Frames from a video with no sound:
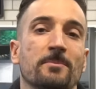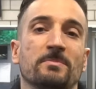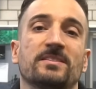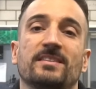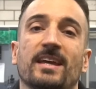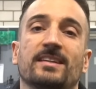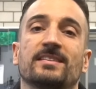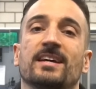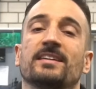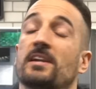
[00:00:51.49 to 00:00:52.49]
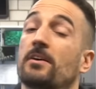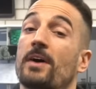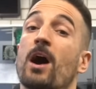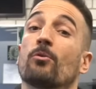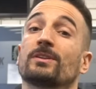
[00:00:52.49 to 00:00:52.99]
mistakes that I've
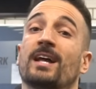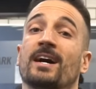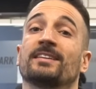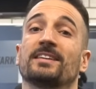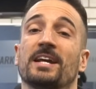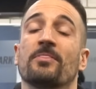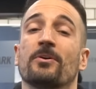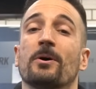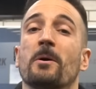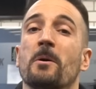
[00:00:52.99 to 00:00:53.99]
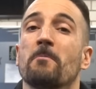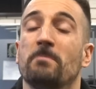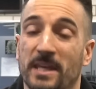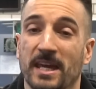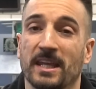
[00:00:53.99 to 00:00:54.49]
outlined in the
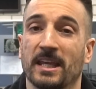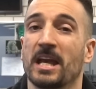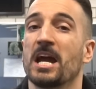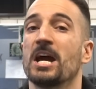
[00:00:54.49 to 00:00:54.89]
beginning.